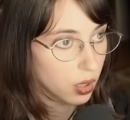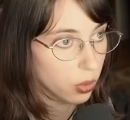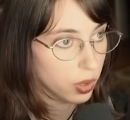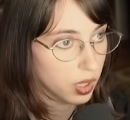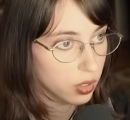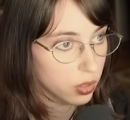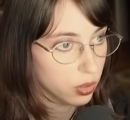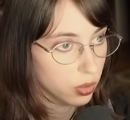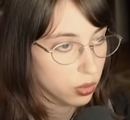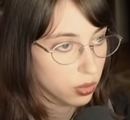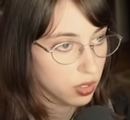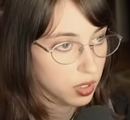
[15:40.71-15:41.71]
We need
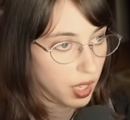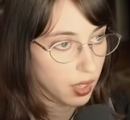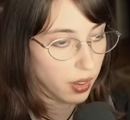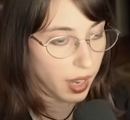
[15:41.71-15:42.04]
to save